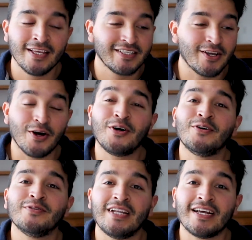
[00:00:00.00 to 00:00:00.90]

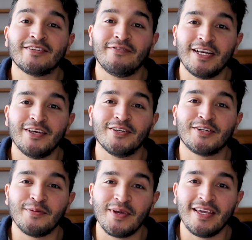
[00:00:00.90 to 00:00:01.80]
So next video is
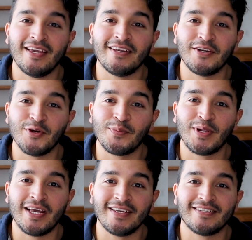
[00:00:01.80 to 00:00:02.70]
gonna be in a new
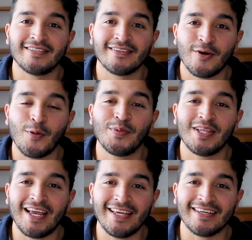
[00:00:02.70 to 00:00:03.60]
place. Hope you
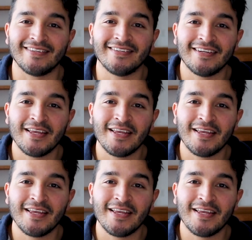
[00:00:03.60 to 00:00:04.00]
like it.